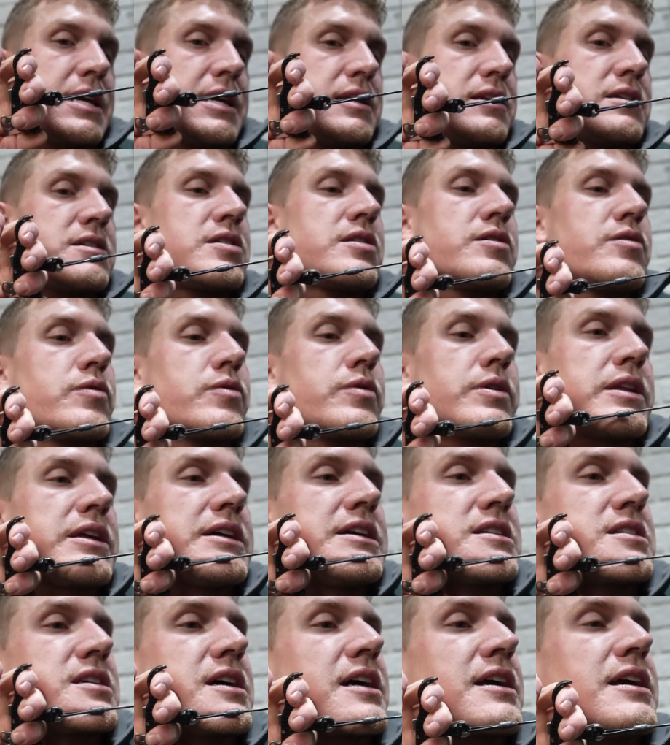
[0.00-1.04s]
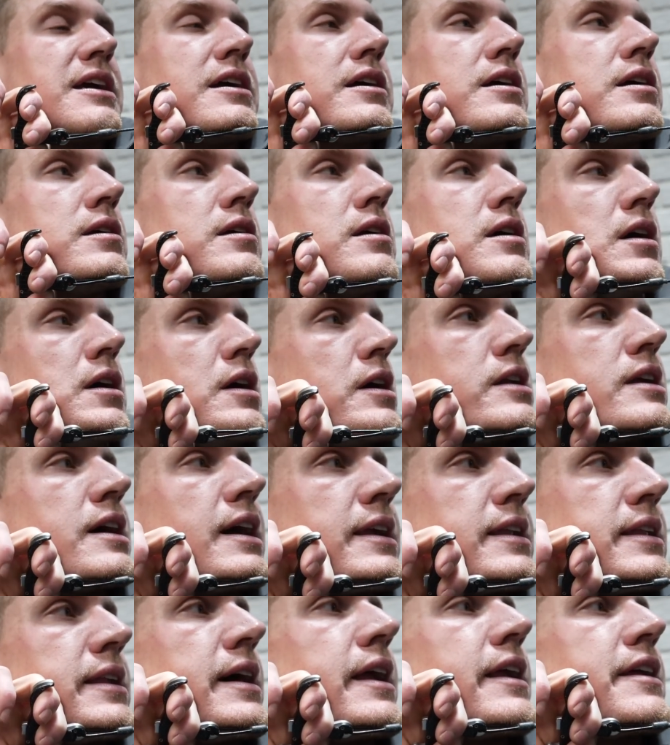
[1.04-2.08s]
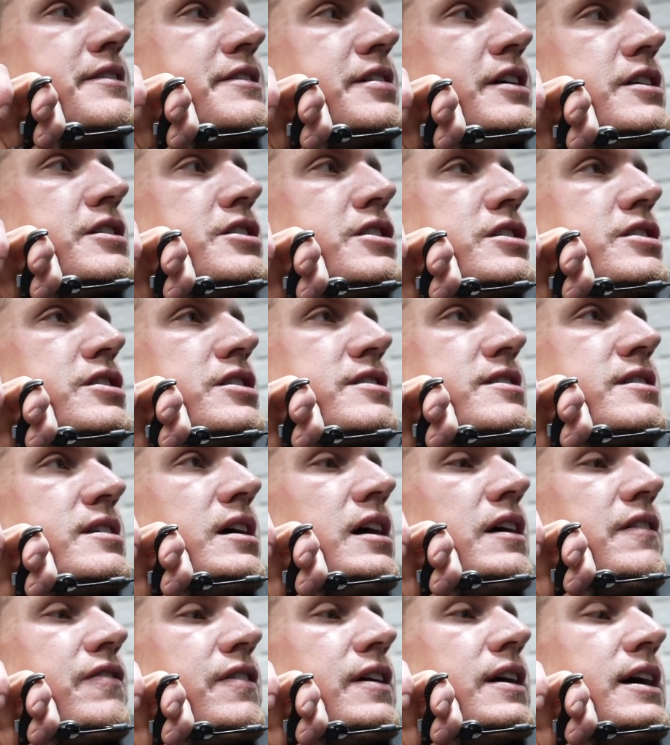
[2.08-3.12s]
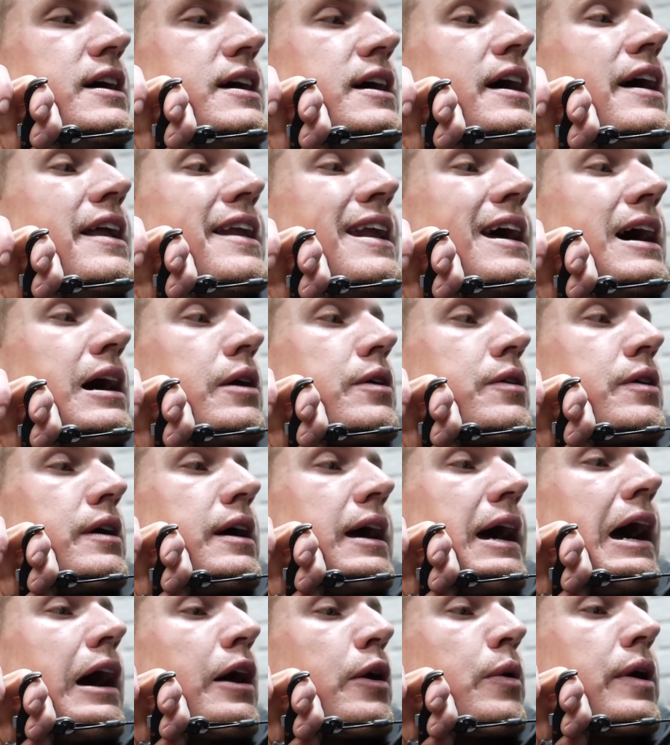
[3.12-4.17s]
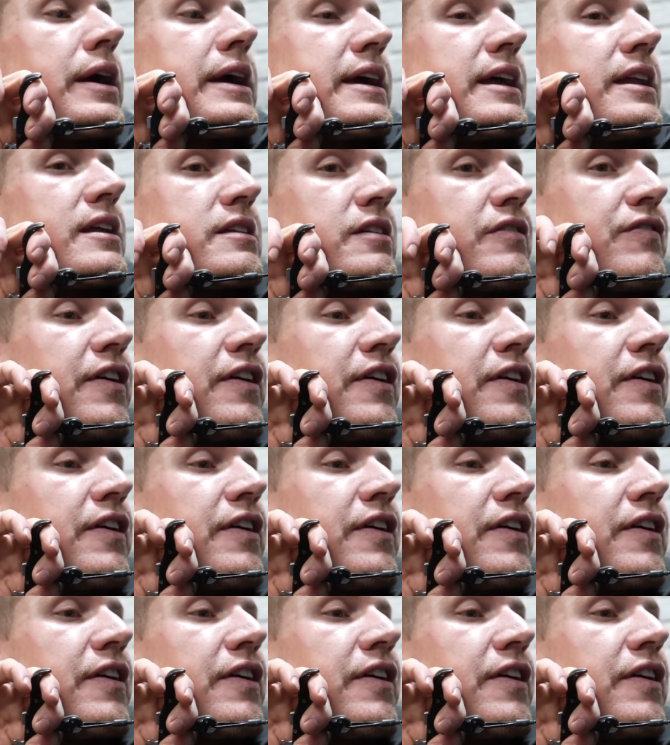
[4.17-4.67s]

into the release like here. Not a lot of tension, just enough. Now, how do I get it to